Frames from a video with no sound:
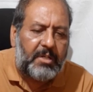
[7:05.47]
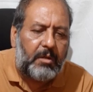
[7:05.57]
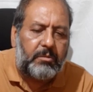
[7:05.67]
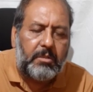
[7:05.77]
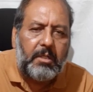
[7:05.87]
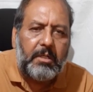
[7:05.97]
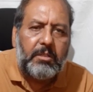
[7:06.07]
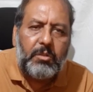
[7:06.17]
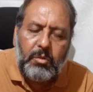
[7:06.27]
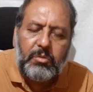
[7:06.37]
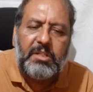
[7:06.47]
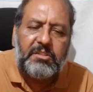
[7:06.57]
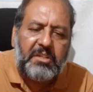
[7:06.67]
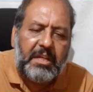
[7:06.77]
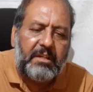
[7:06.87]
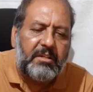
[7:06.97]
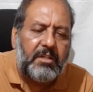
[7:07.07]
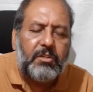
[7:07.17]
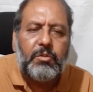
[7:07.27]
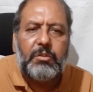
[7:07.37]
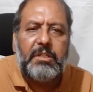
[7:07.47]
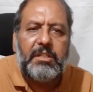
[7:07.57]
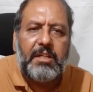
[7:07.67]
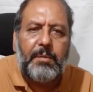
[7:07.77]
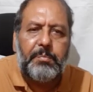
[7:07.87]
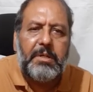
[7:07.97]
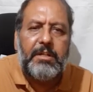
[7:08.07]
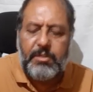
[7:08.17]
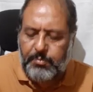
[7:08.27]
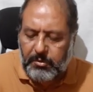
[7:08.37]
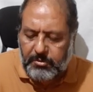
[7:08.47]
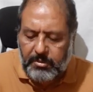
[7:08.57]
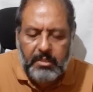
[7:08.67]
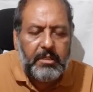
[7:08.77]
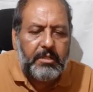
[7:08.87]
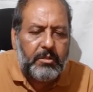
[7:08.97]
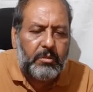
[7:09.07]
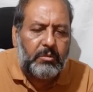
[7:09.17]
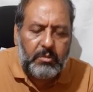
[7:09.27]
out through the skin. So these are predisposed to